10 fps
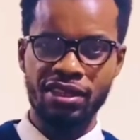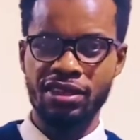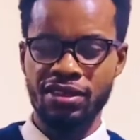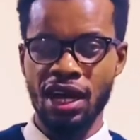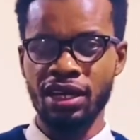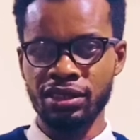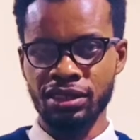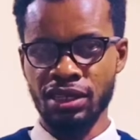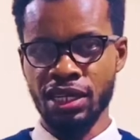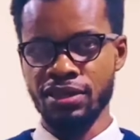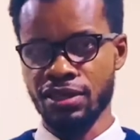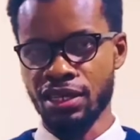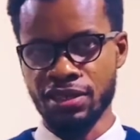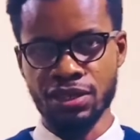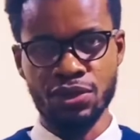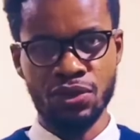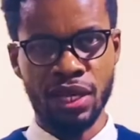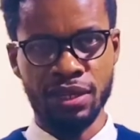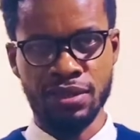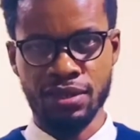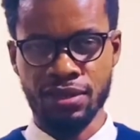set and let's get into that. Now,